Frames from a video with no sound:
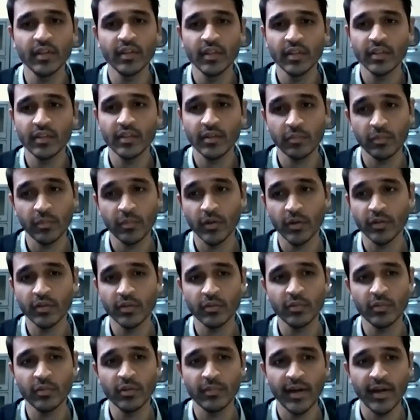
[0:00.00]
the
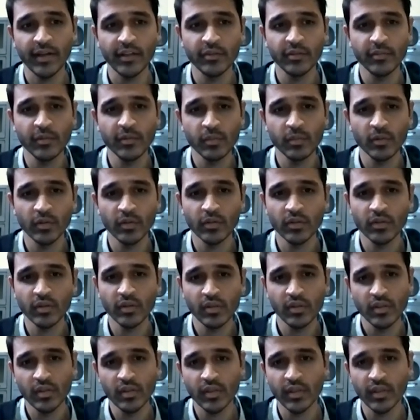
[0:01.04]
possible management protocols,